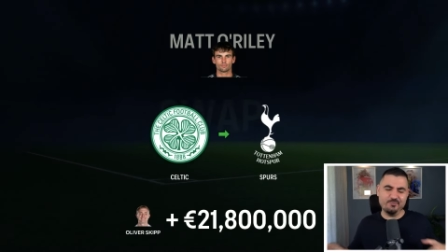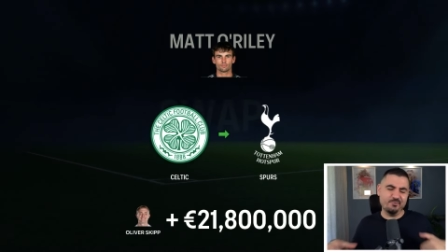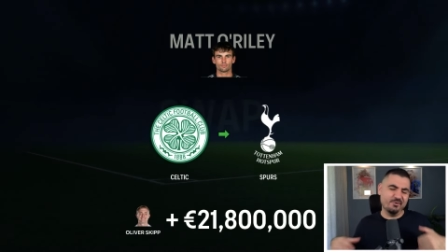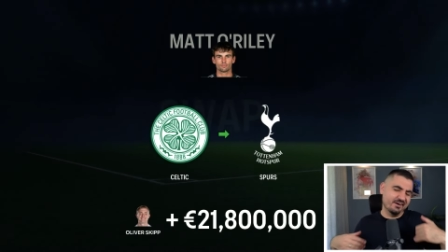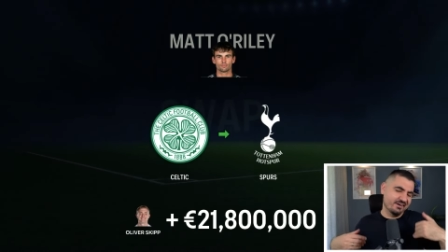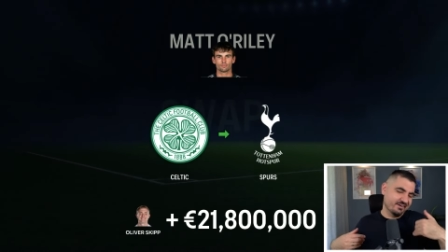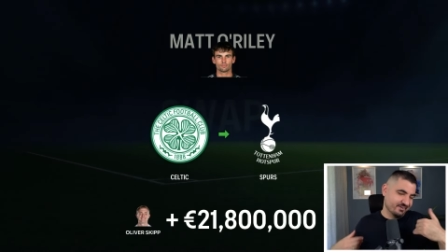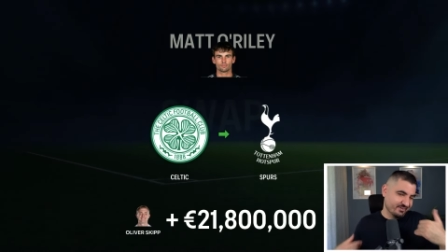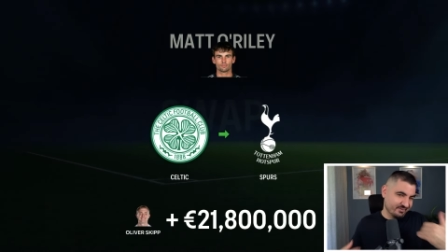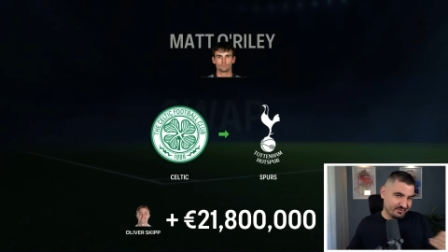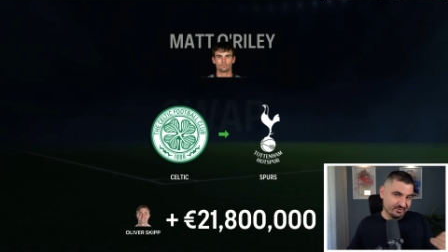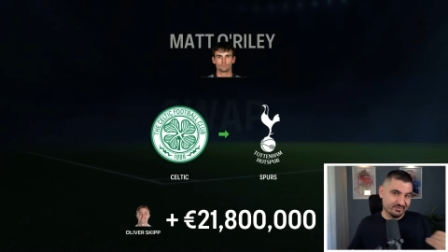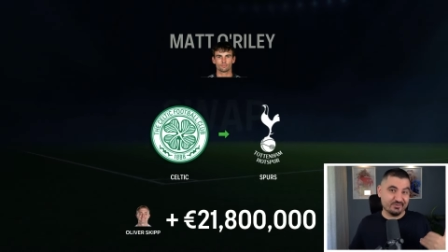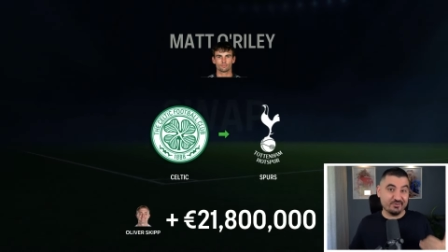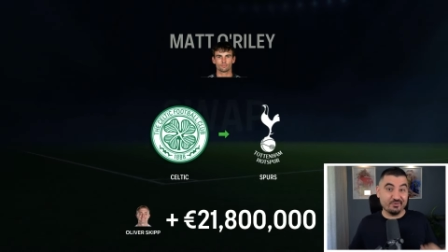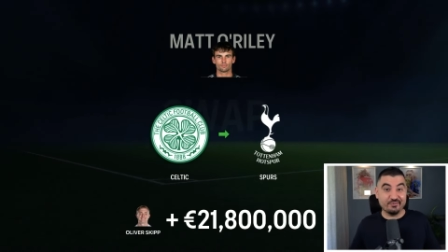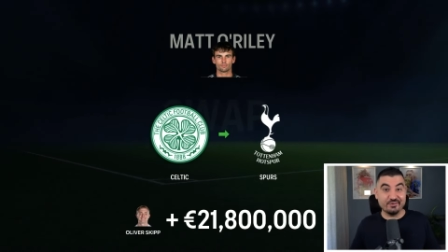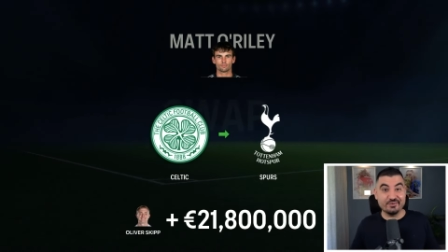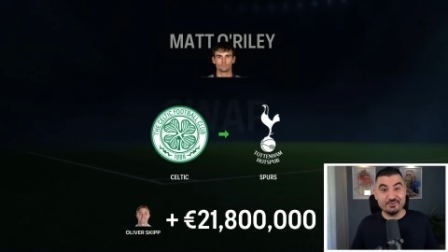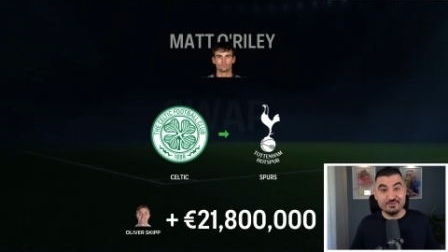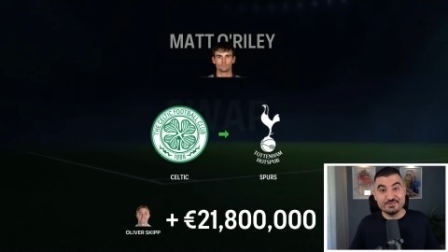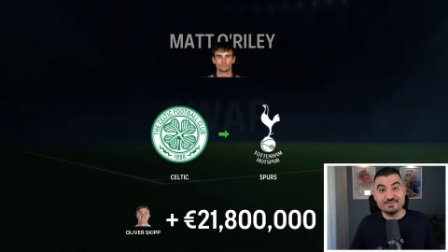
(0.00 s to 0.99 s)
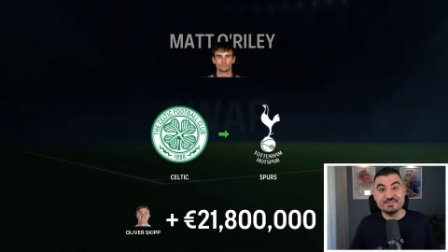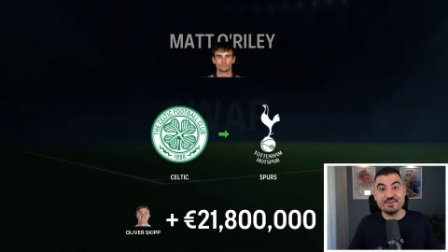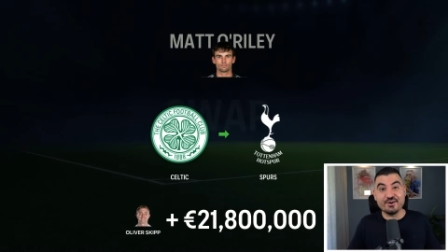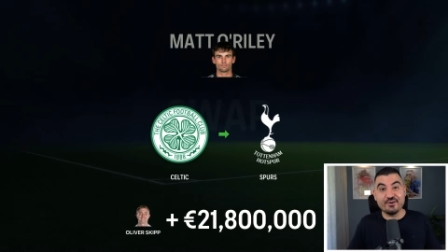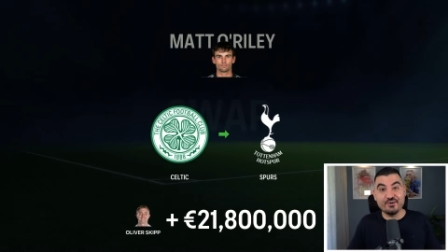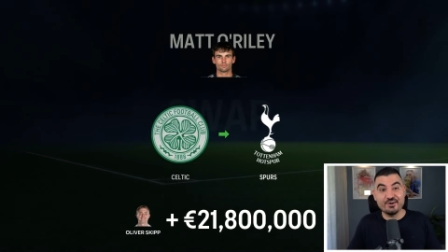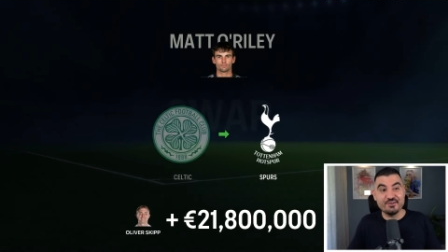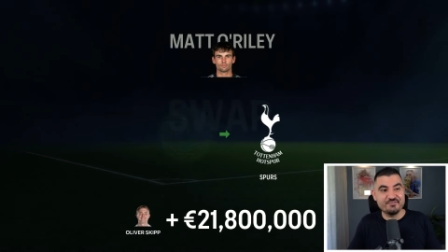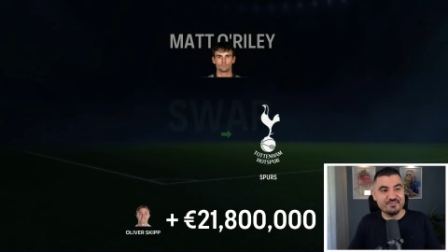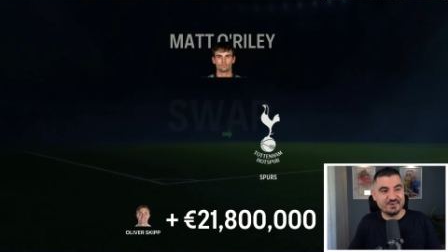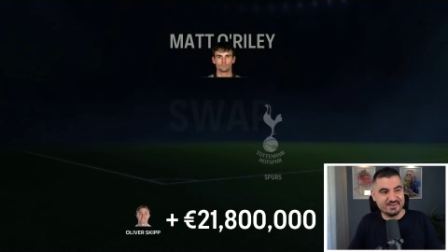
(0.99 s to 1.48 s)
We're not gonna use
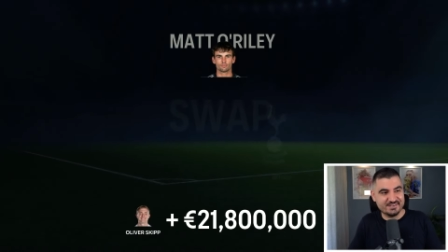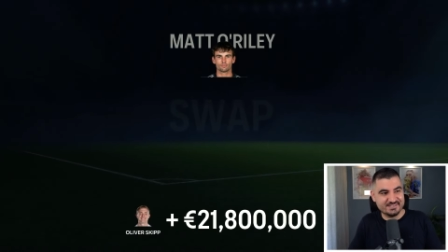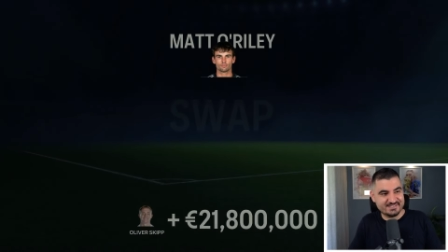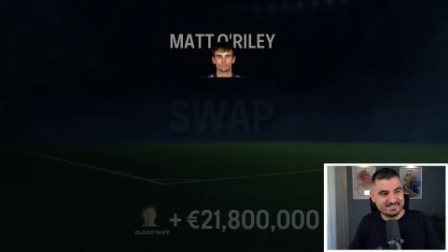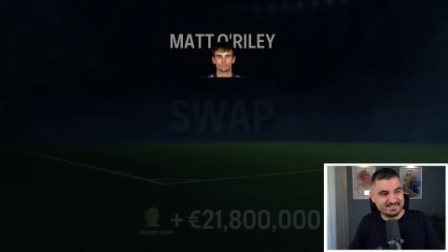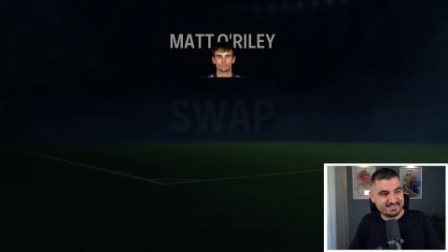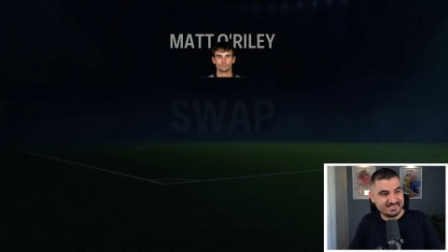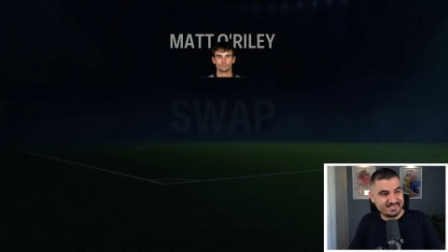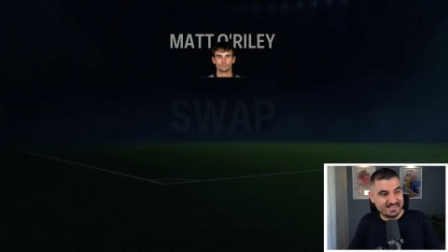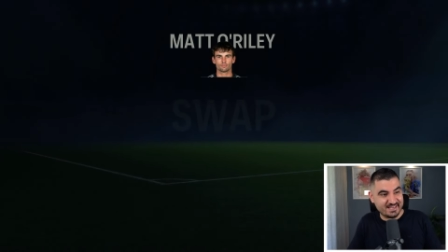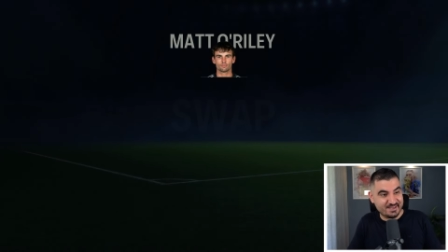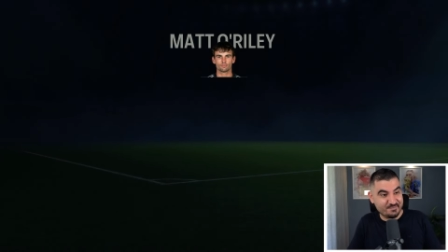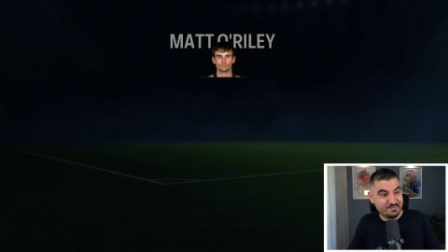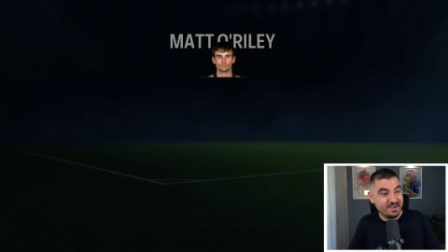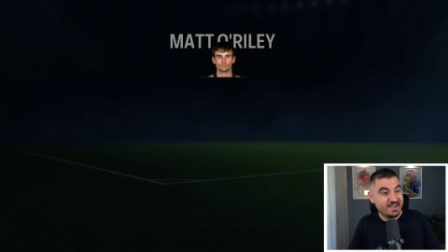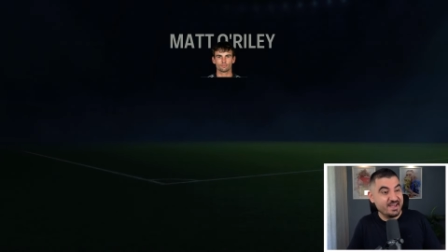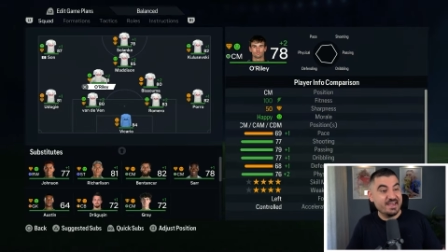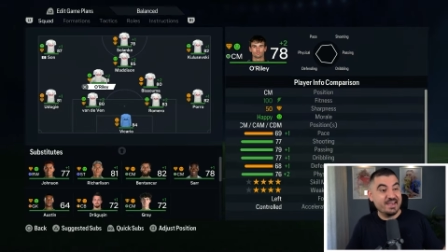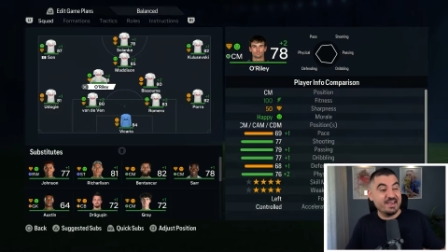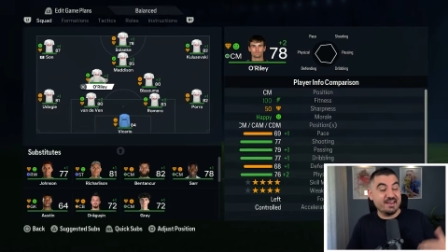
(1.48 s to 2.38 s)
Oliver Skipp